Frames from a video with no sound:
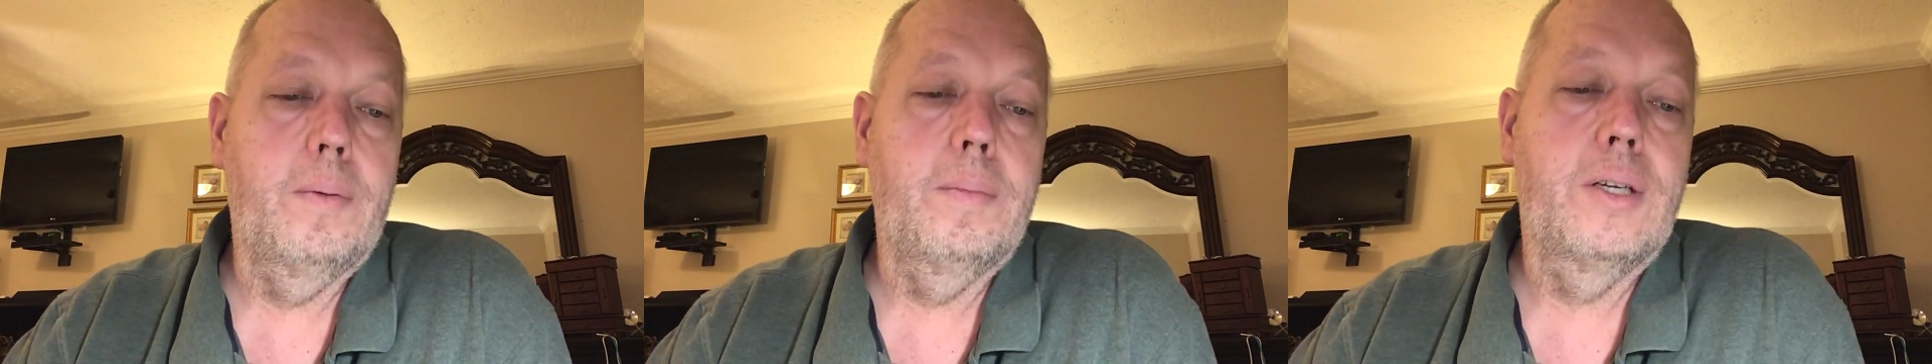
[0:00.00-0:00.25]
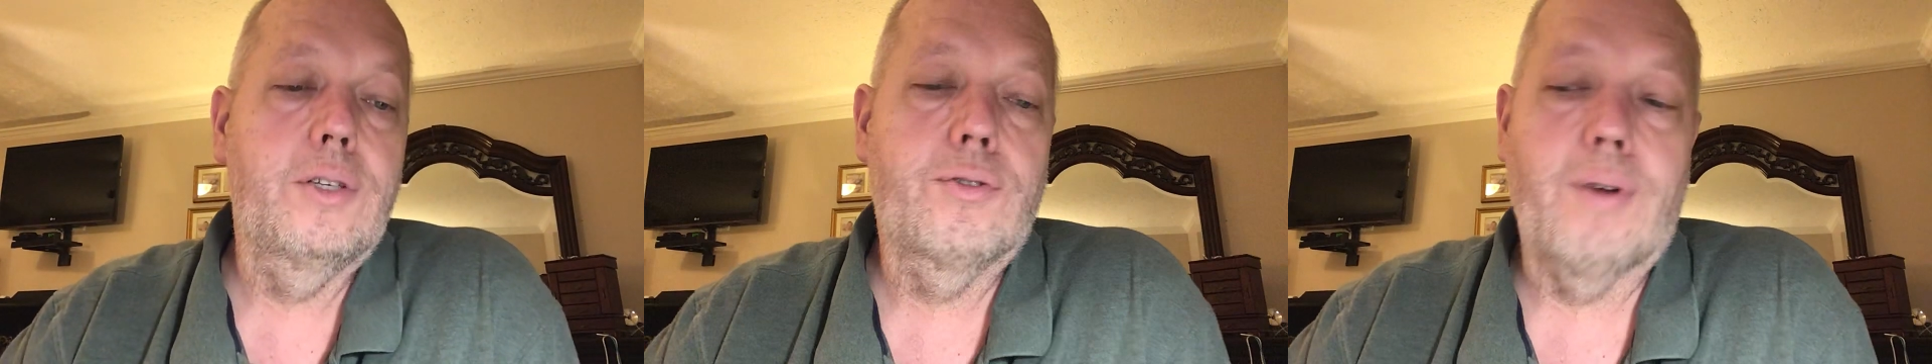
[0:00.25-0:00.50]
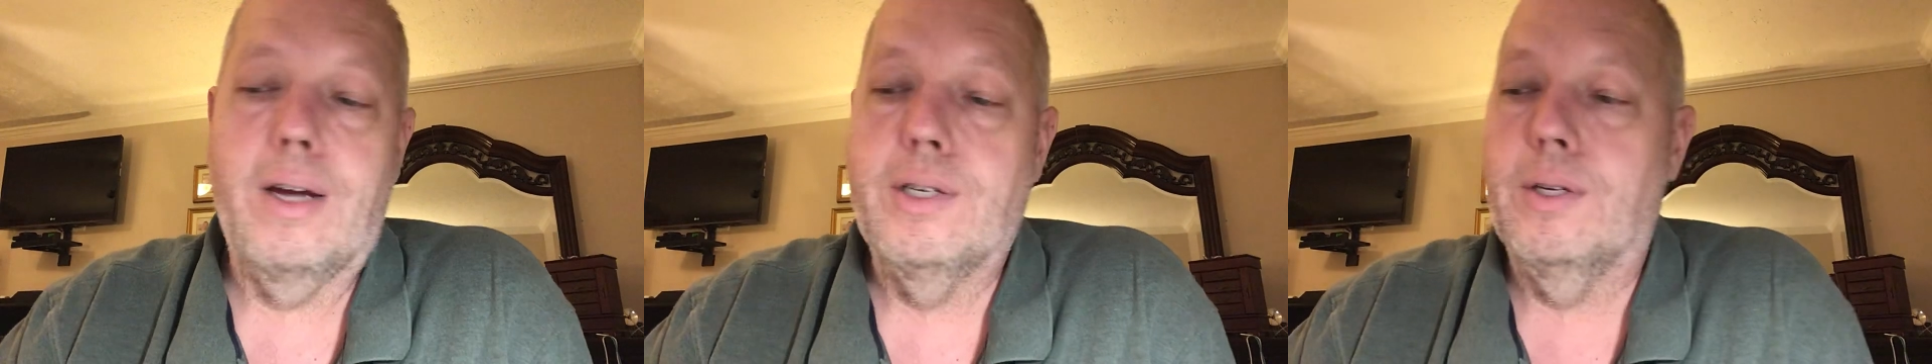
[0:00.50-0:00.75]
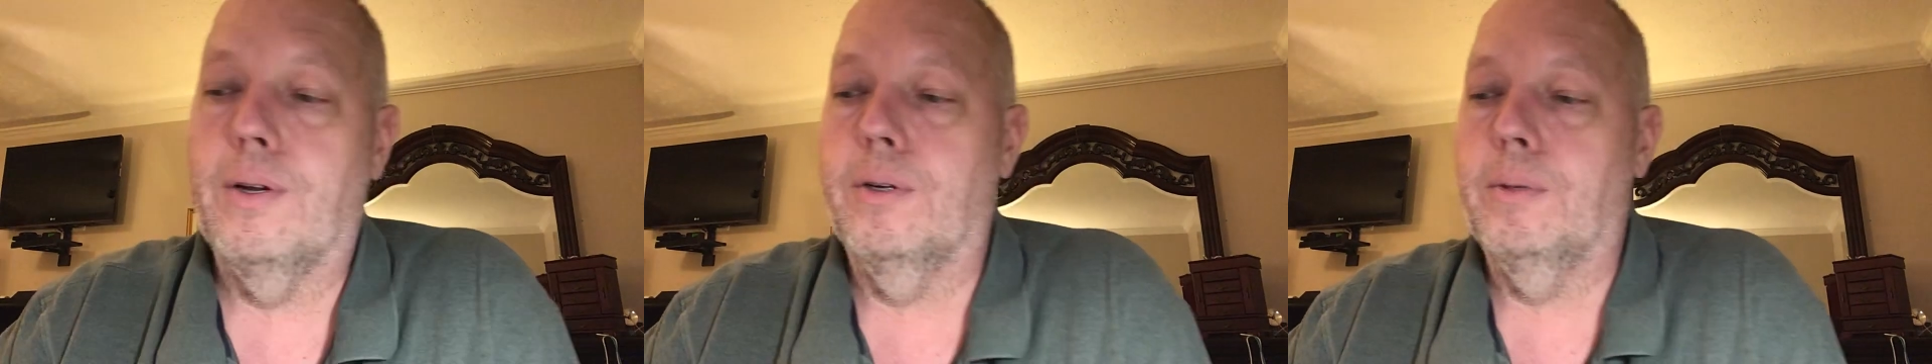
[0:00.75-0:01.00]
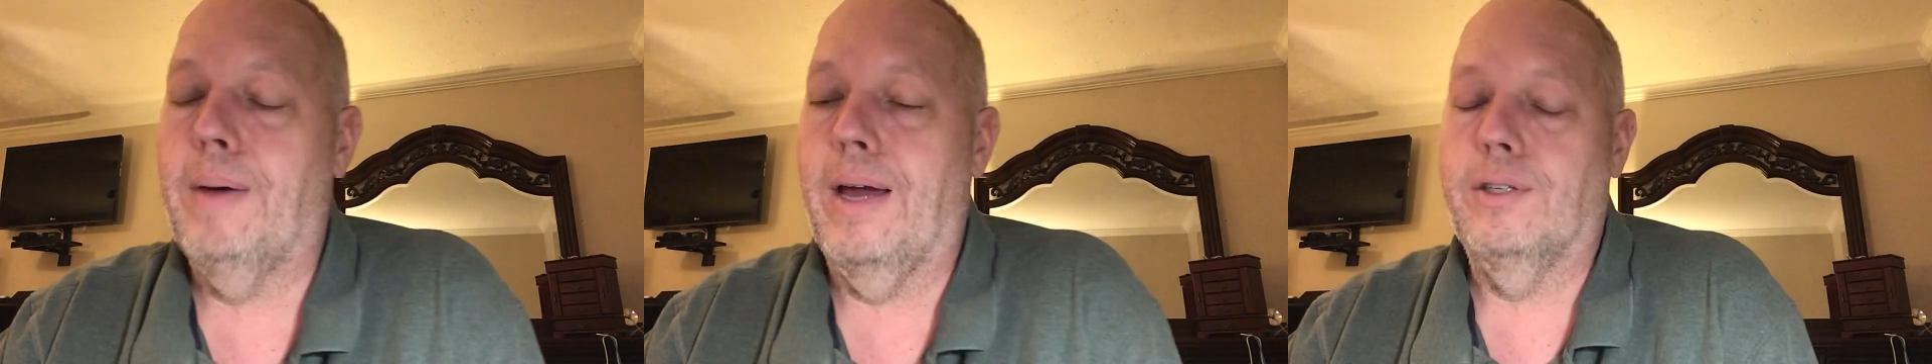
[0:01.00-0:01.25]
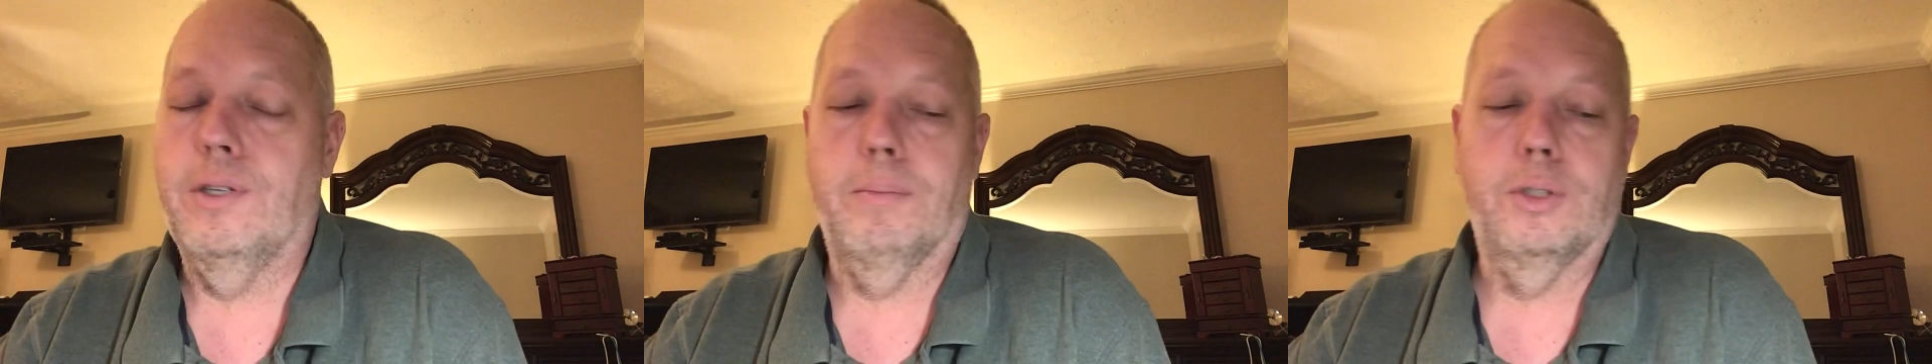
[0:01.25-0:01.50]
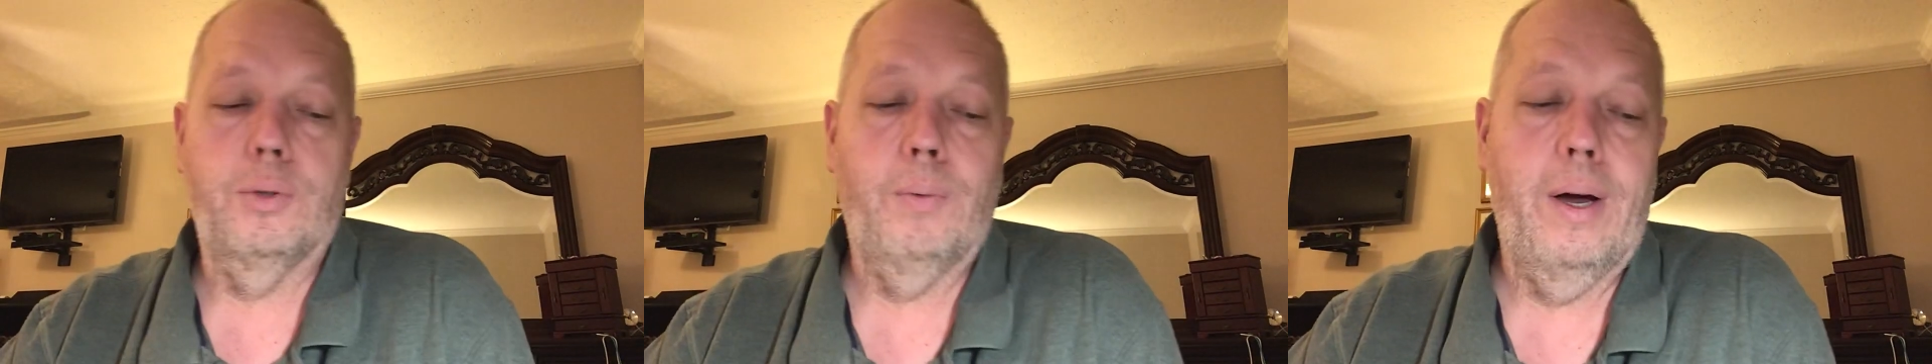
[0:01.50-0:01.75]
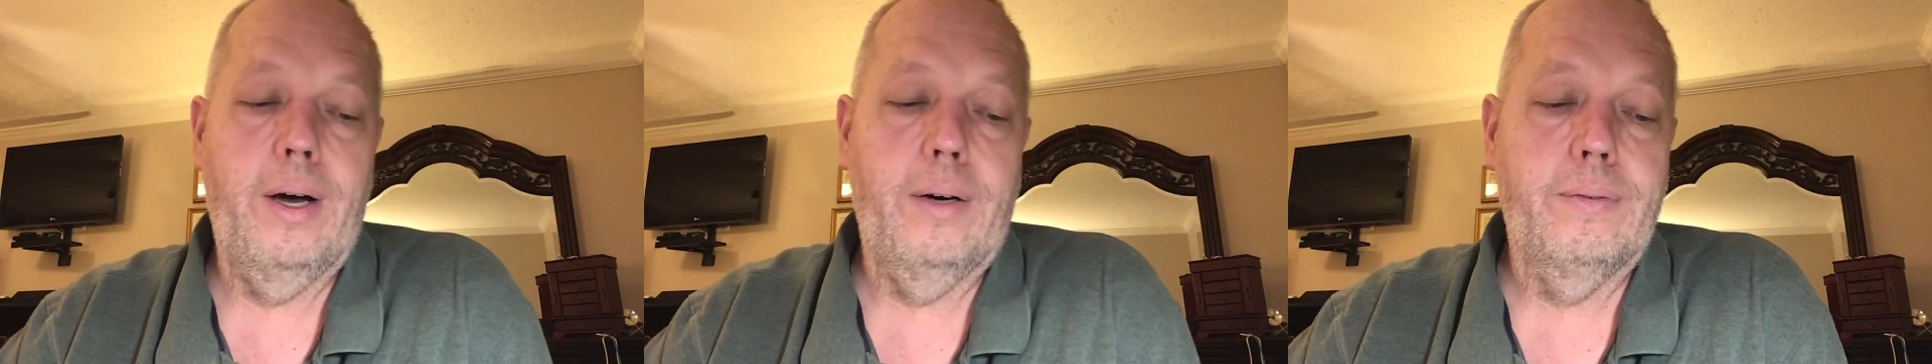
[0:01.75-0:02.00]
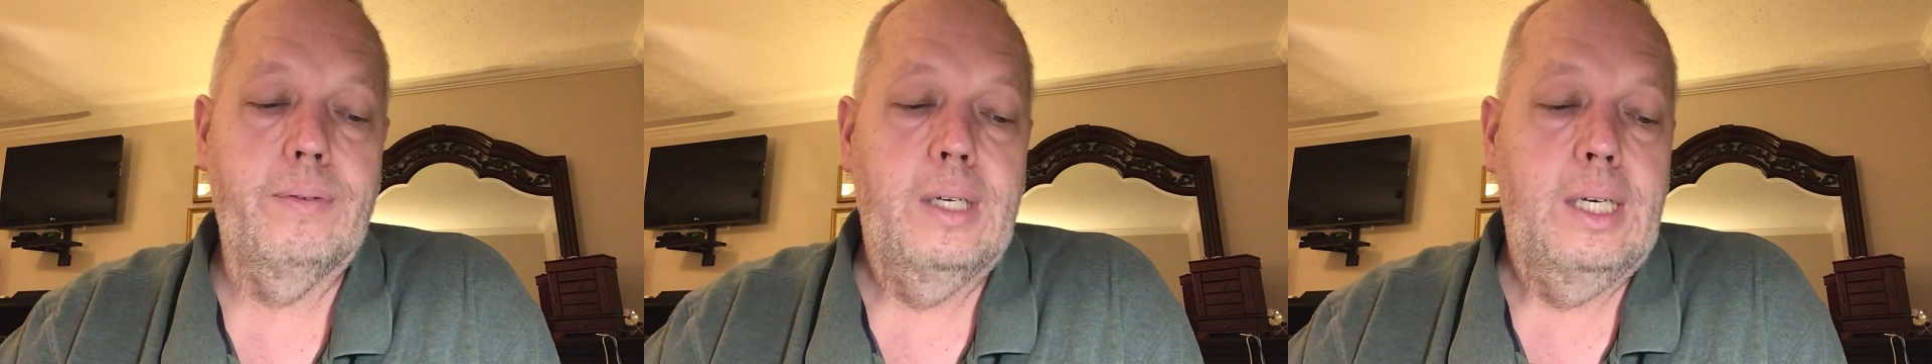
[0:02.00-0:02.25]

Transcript: administration, on to page number 12.